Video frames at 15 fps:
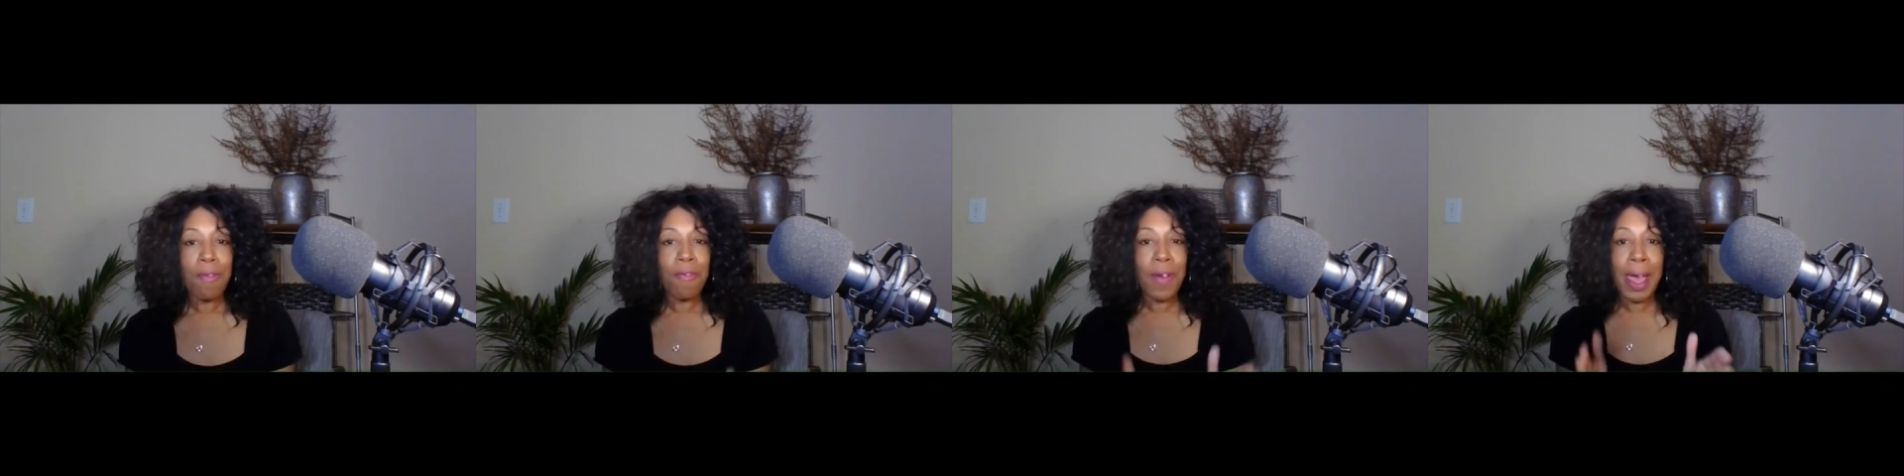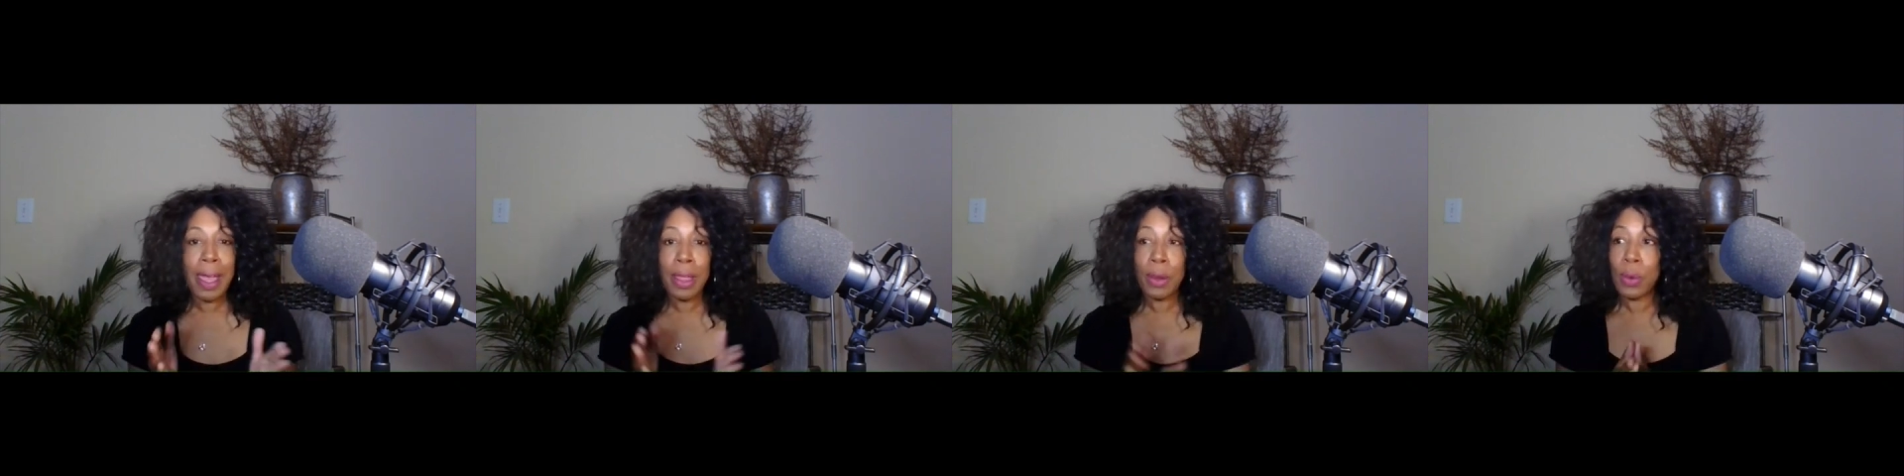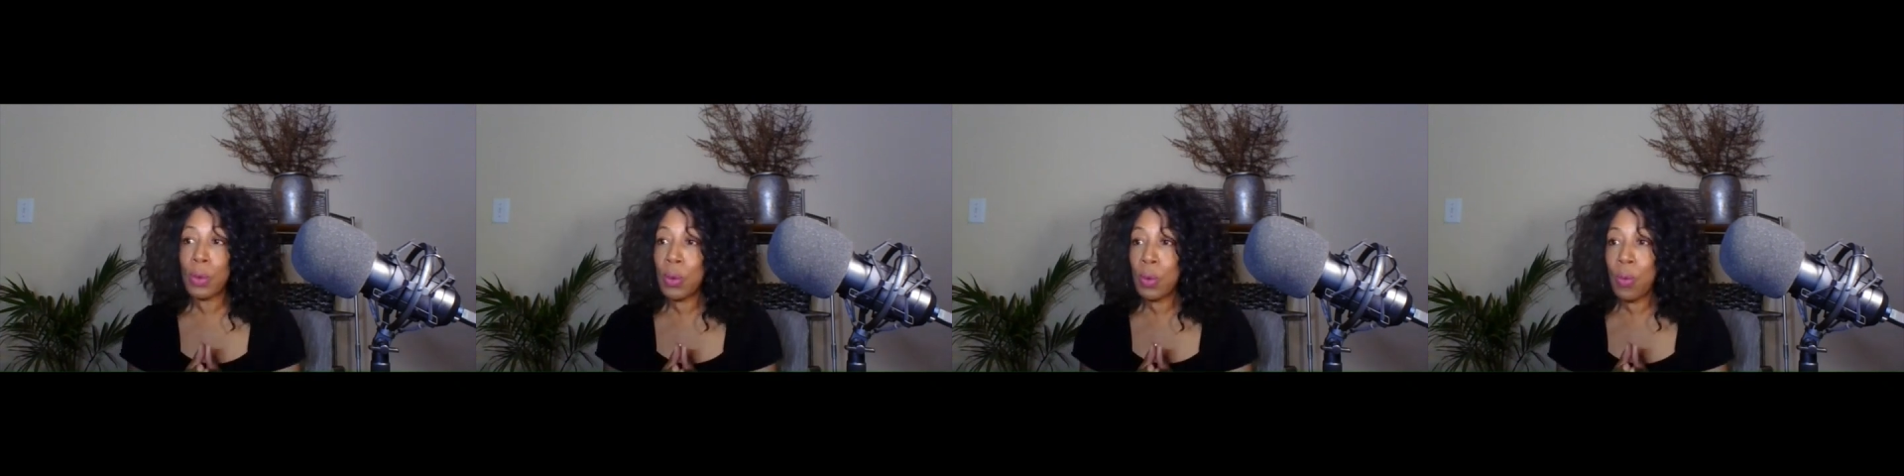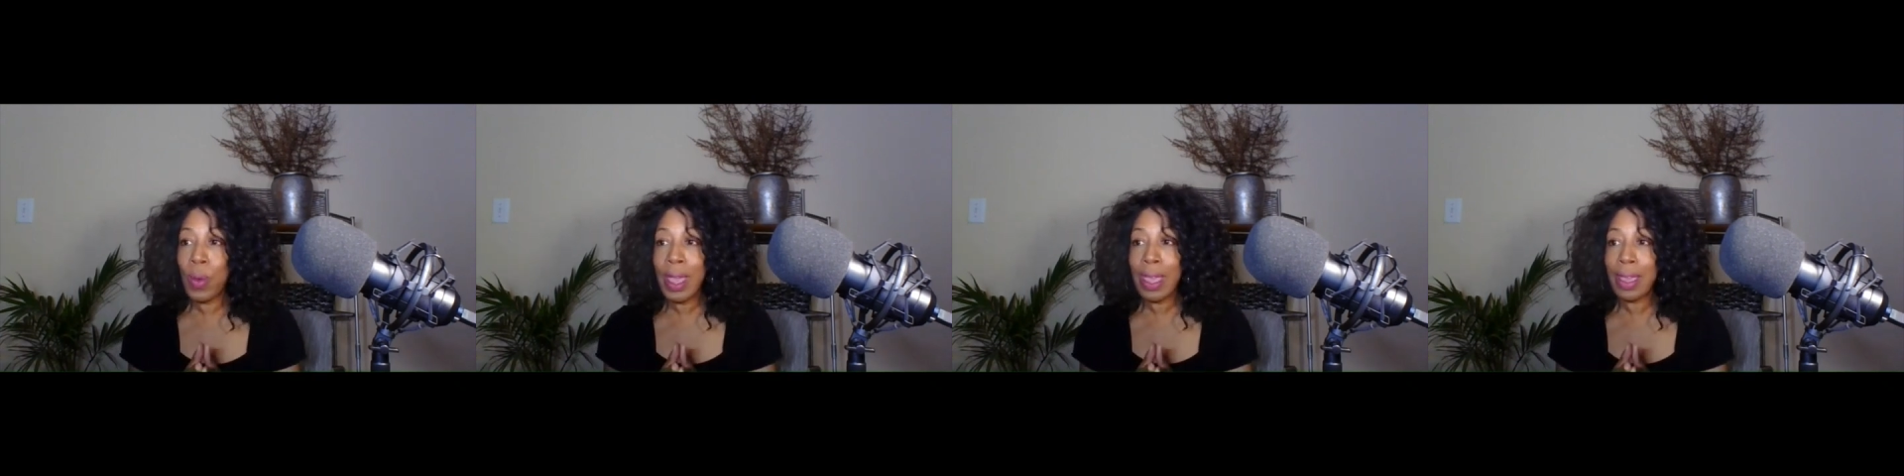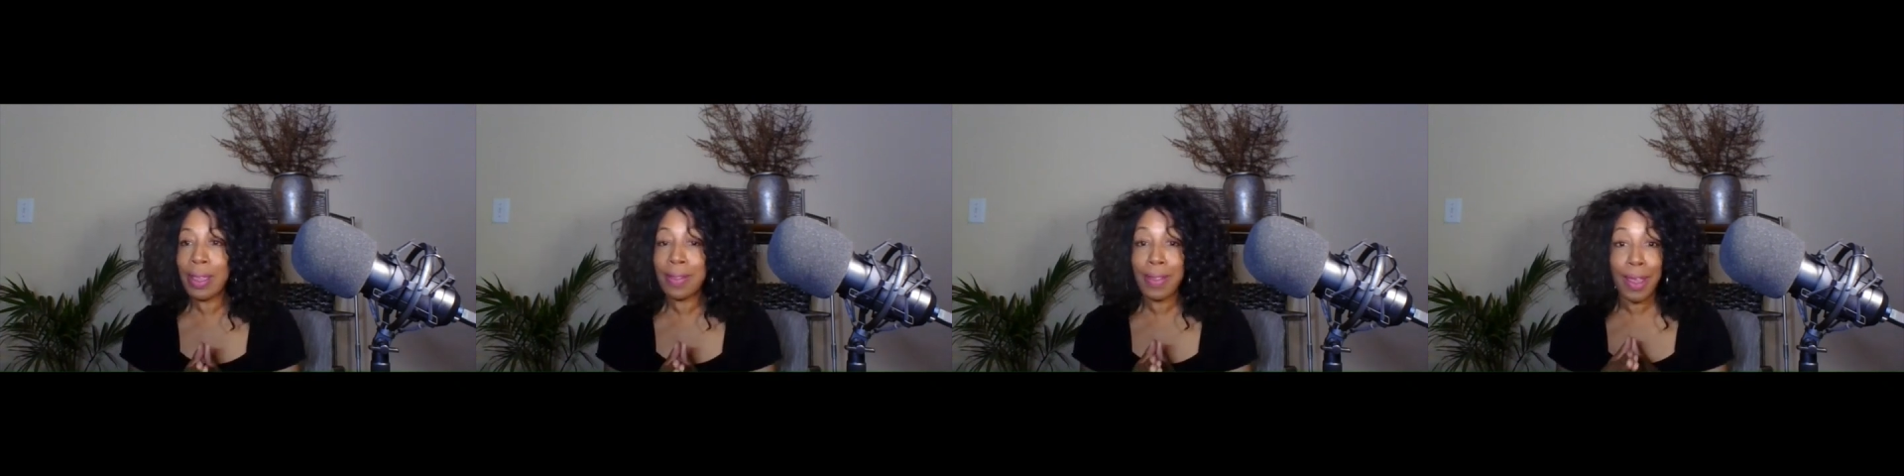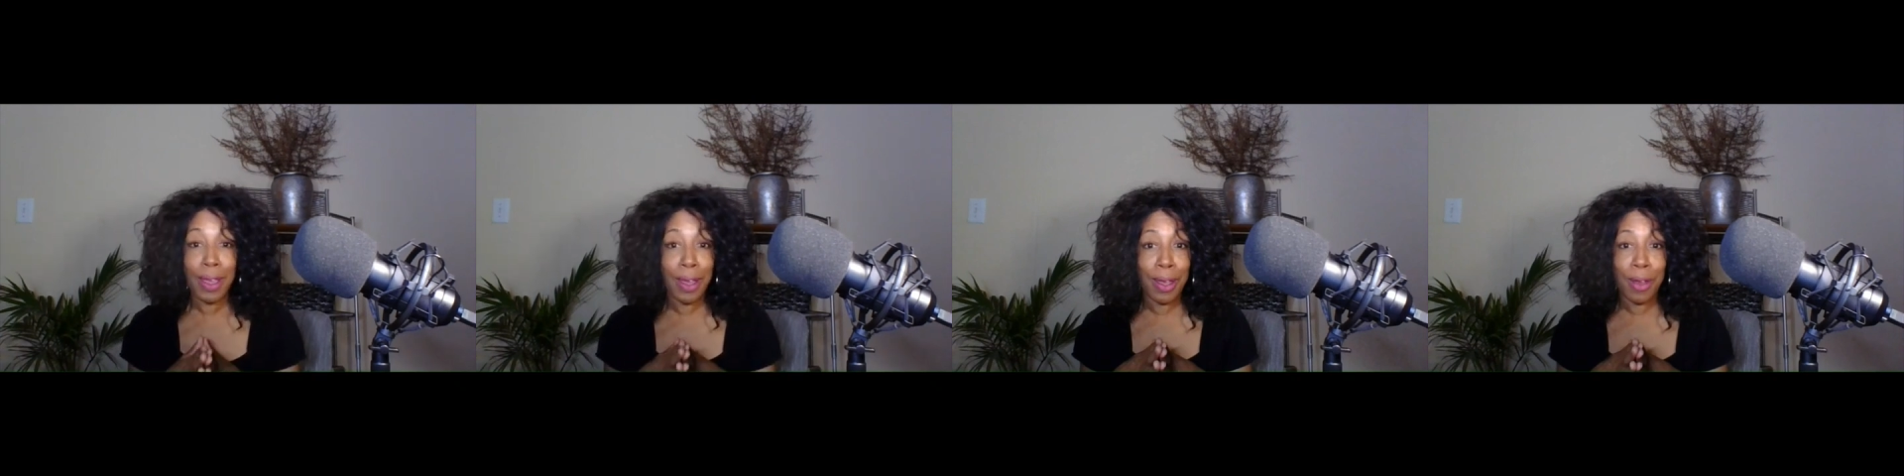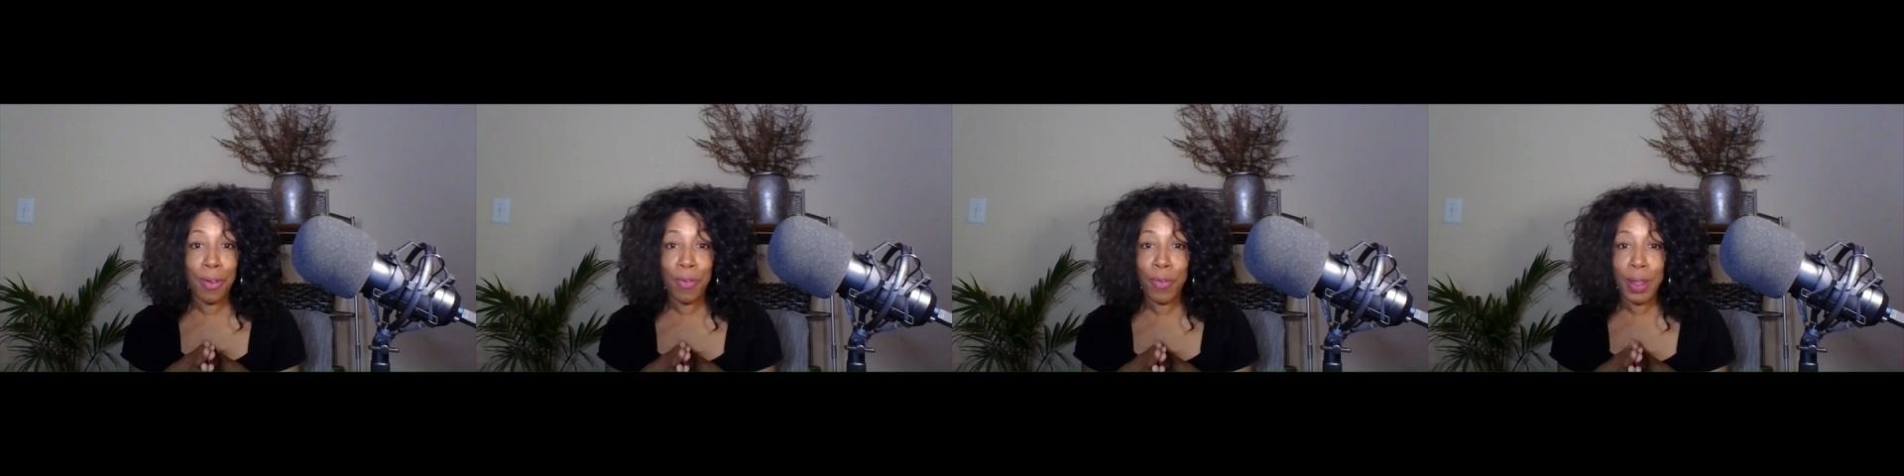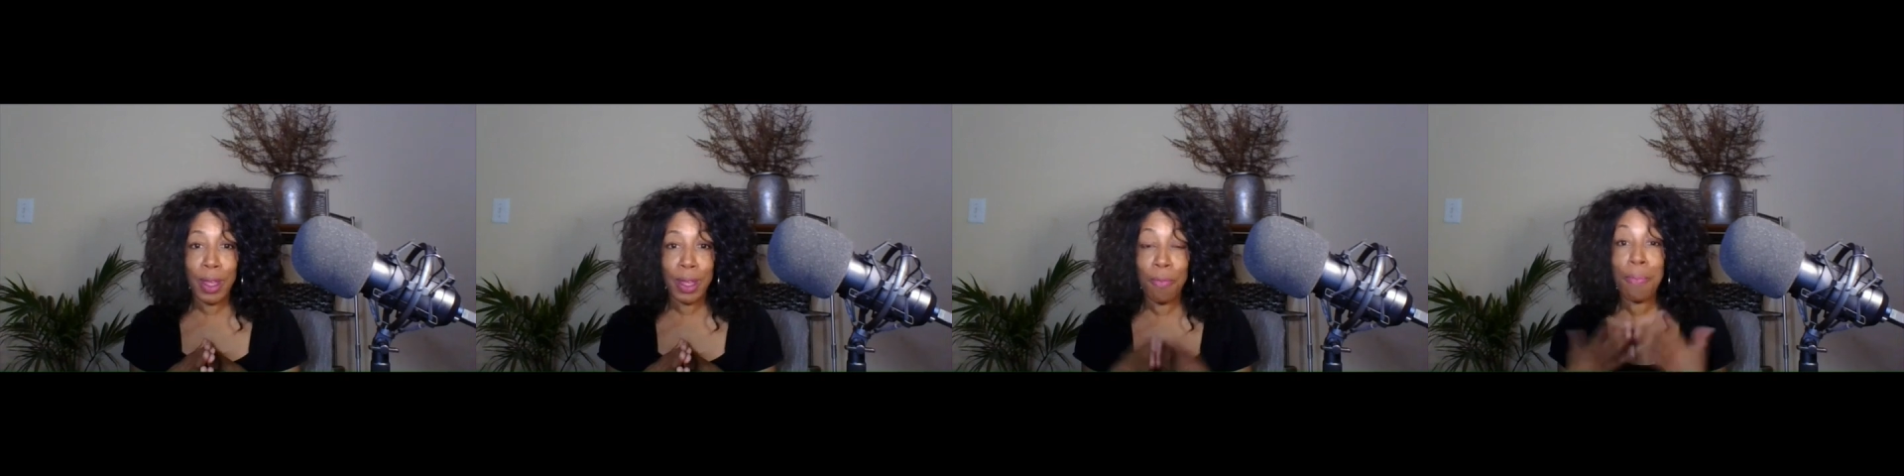find new ways of
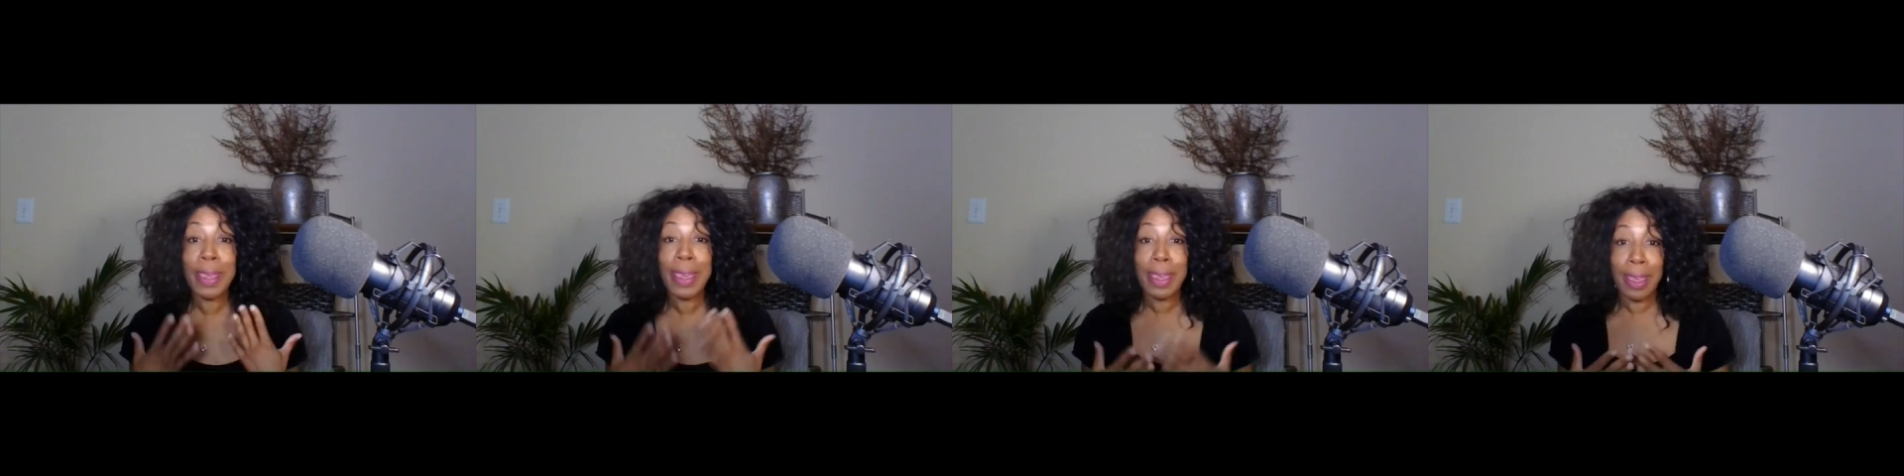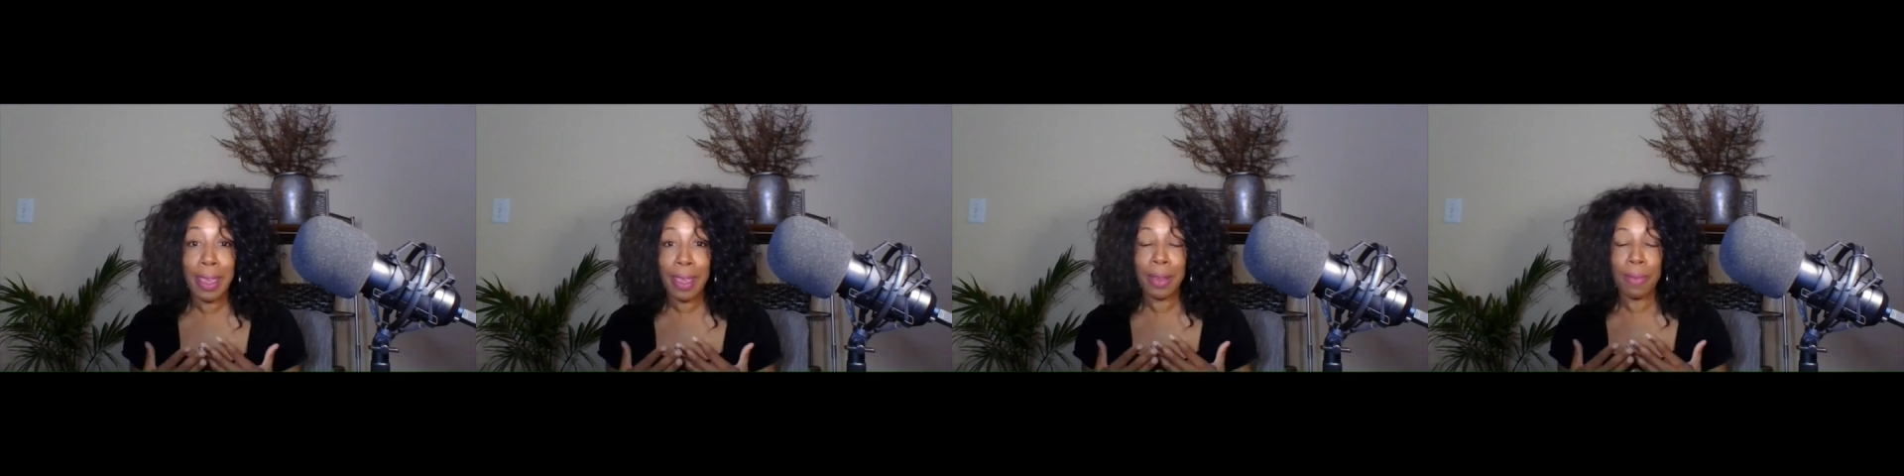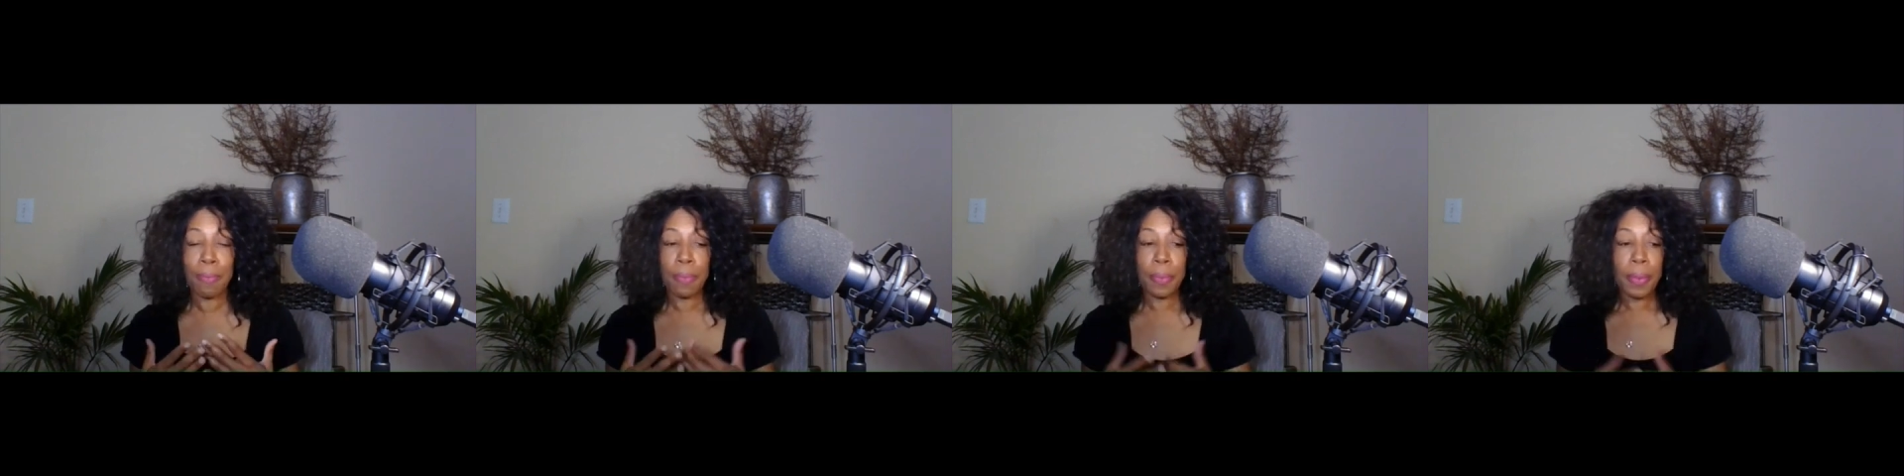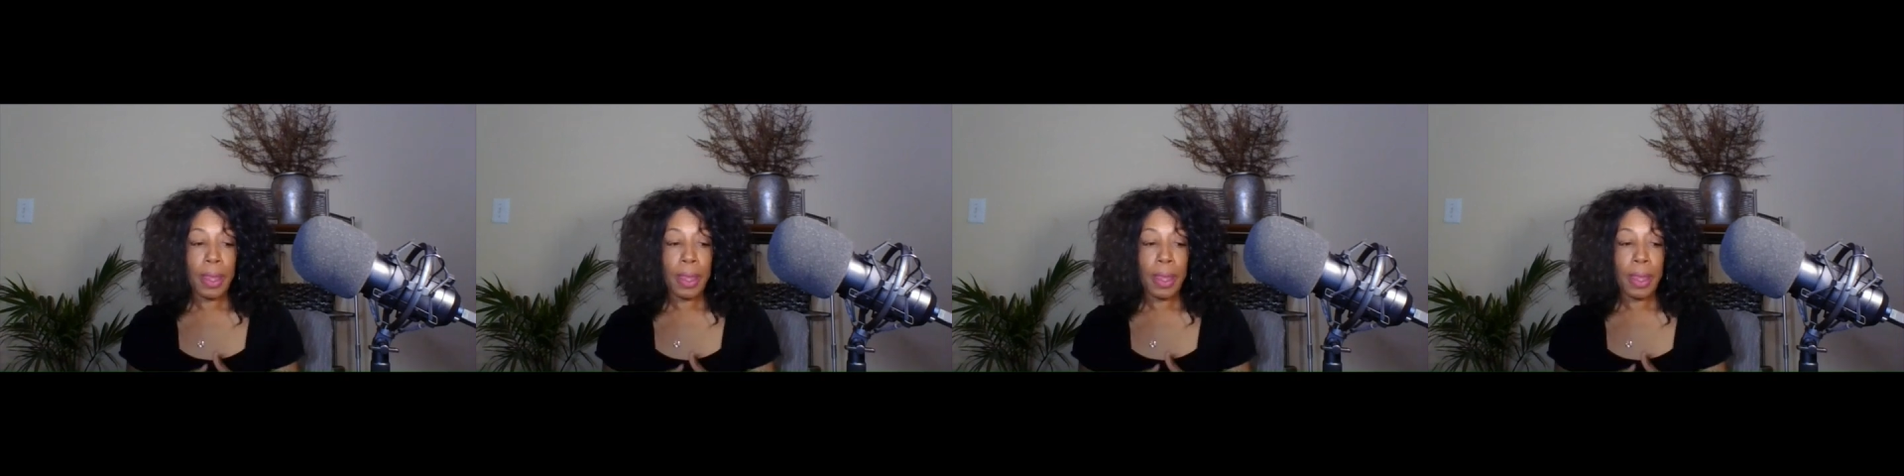being.